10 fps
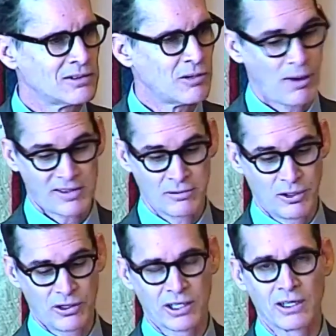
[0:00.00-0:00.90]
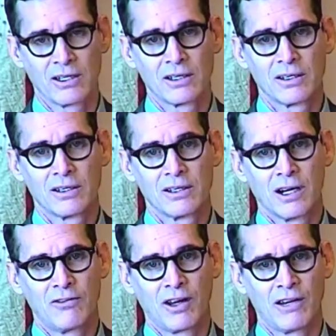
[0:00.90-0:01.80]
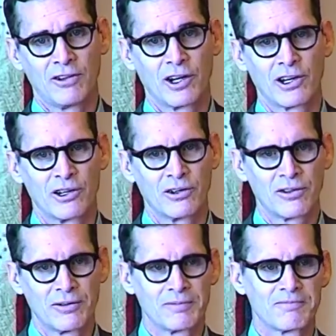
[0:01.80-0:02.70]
the possibility of a heaven on earth.